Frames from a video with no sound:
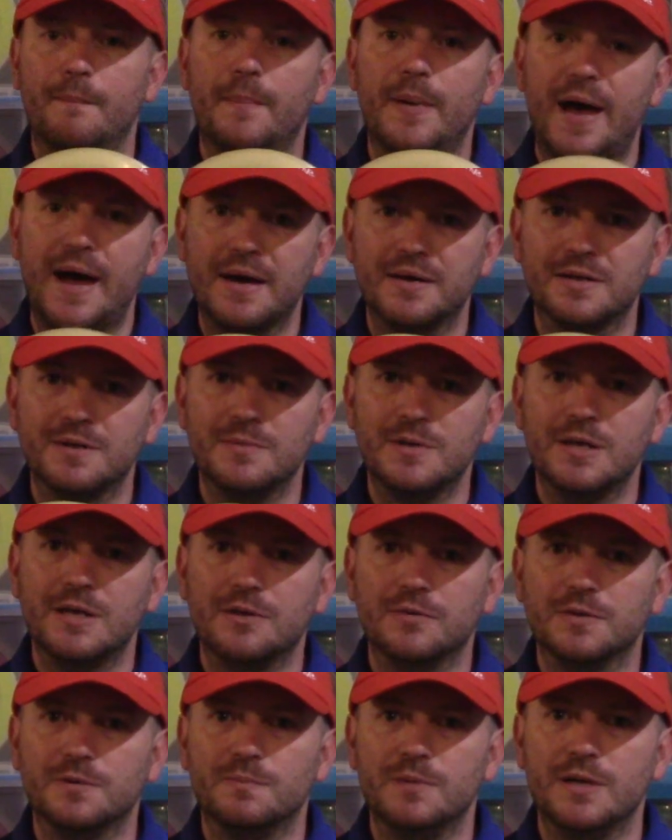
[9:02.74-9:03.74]
back to me and
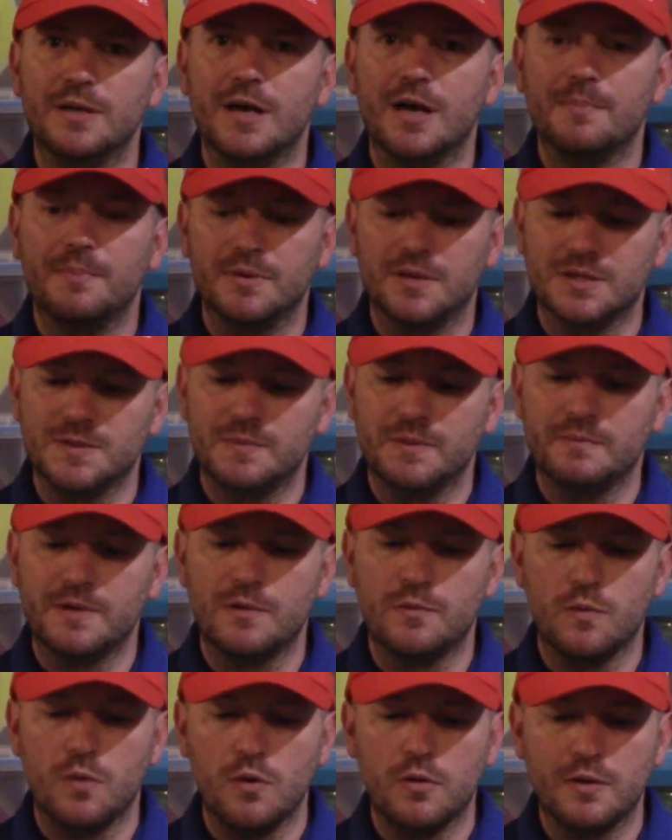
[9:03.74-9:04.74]
it was beat up, and it's been my
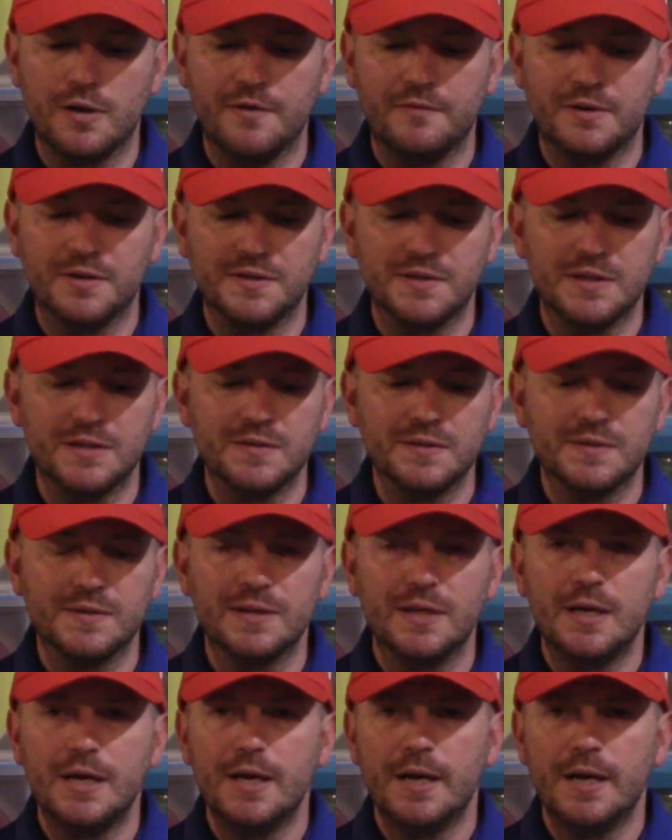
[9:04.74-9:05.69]
roller ever since.